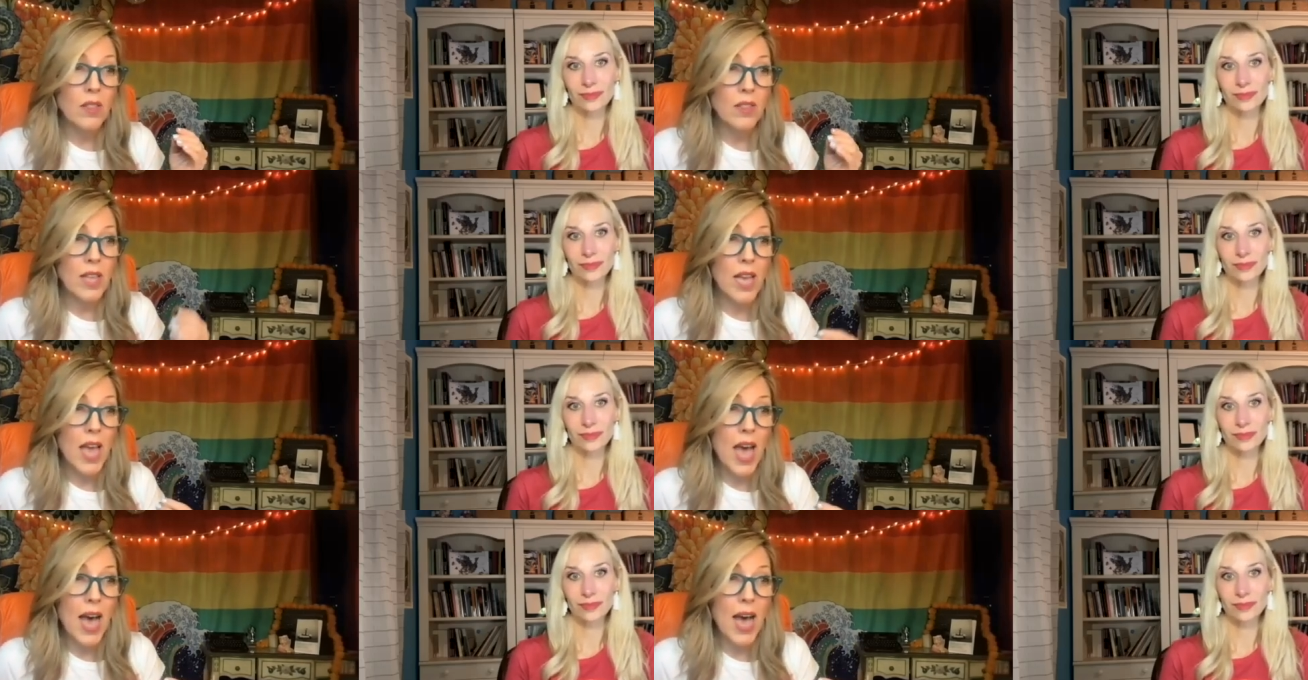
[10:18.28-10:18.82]

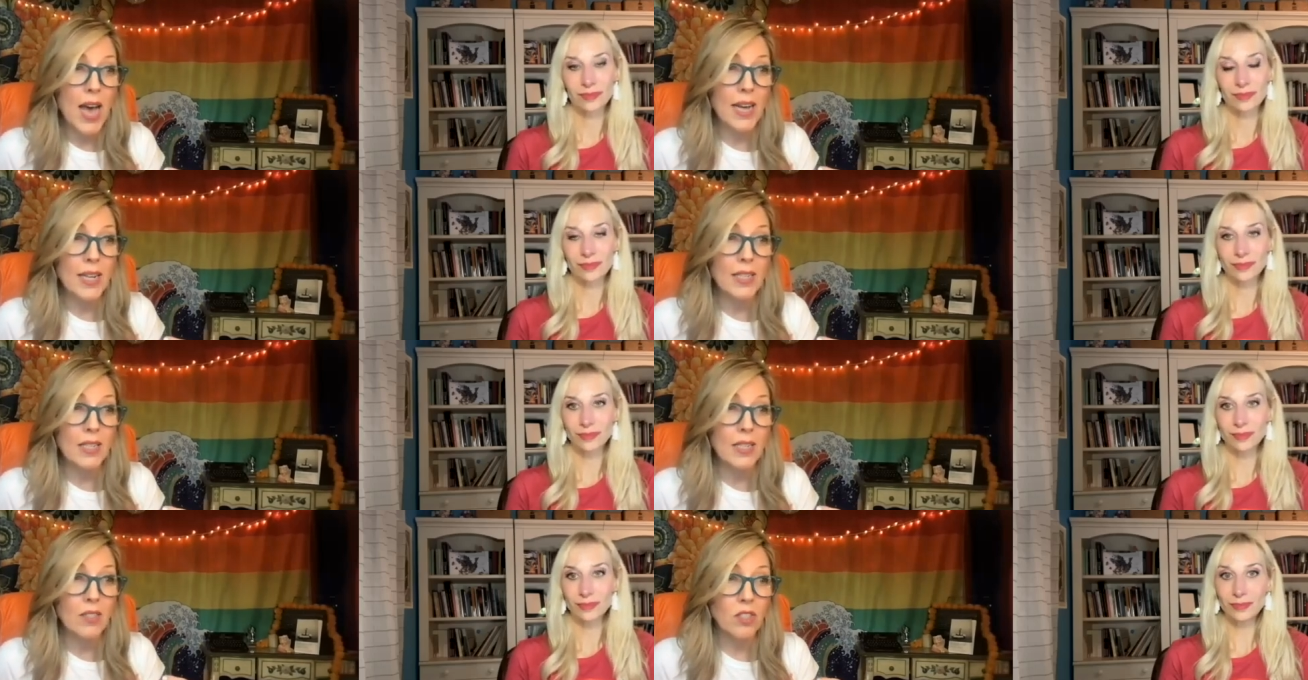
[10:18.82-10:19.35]
Speaker 1: They
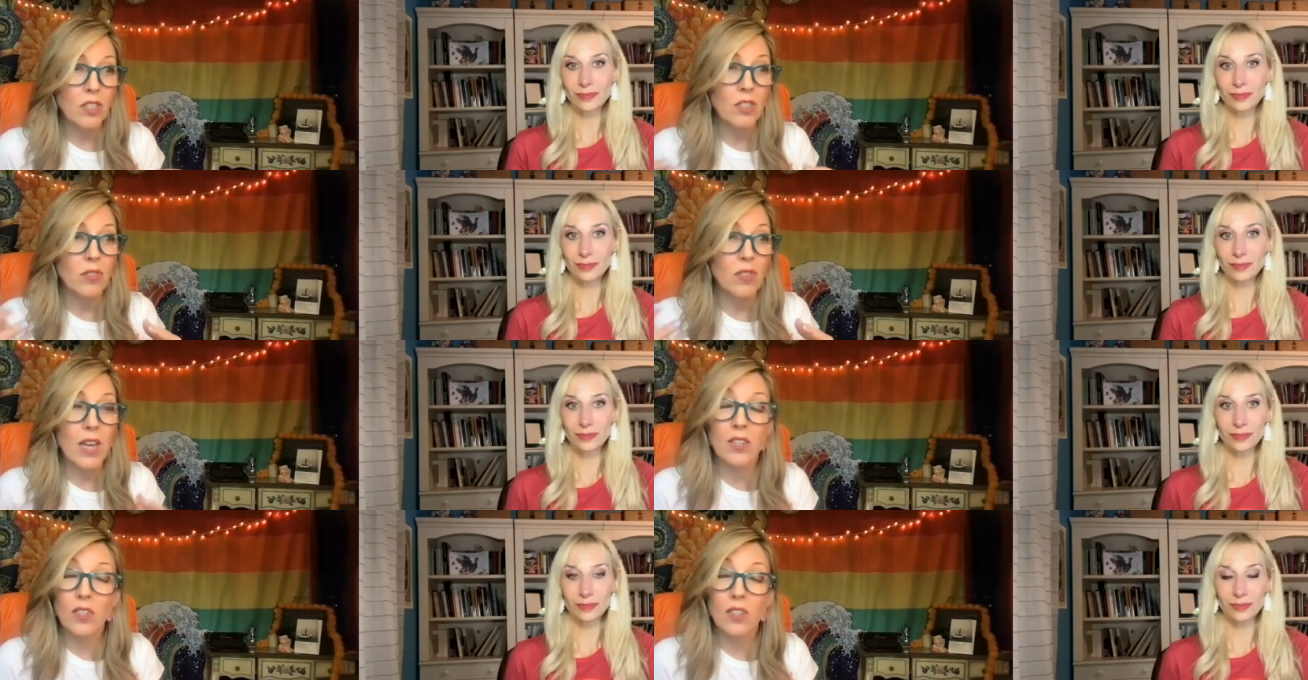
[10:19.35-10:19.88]
had, she
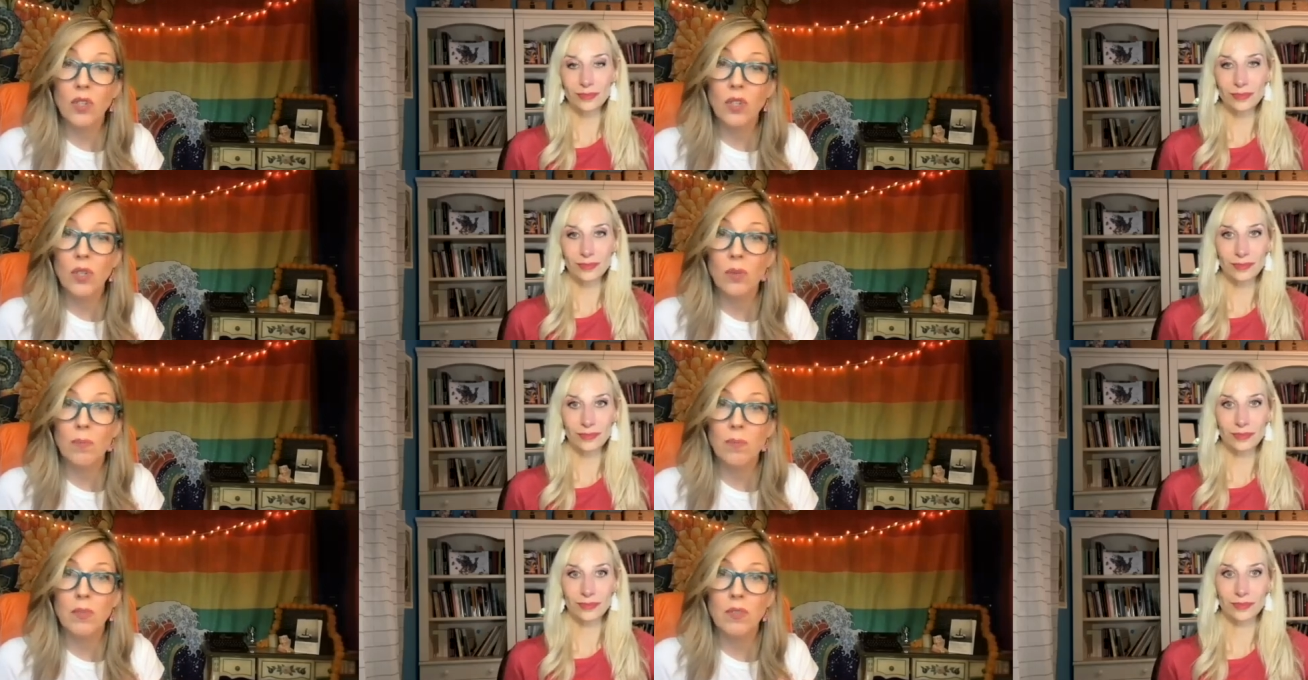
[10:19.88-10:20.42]
used that term,